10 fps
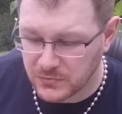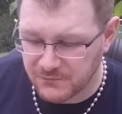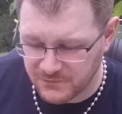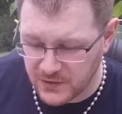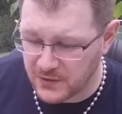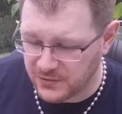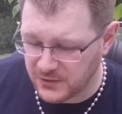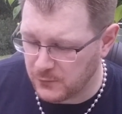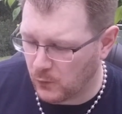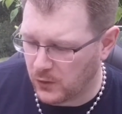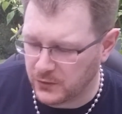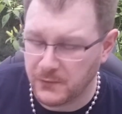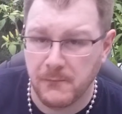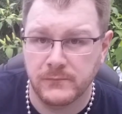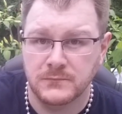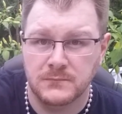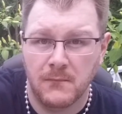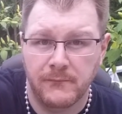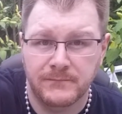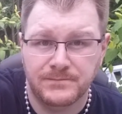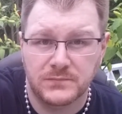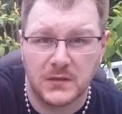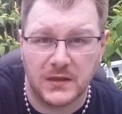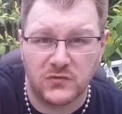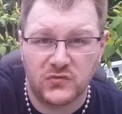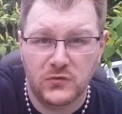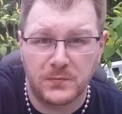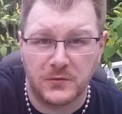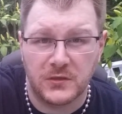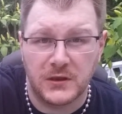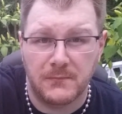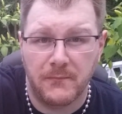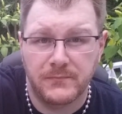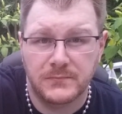Very thin-walled. Like super thin.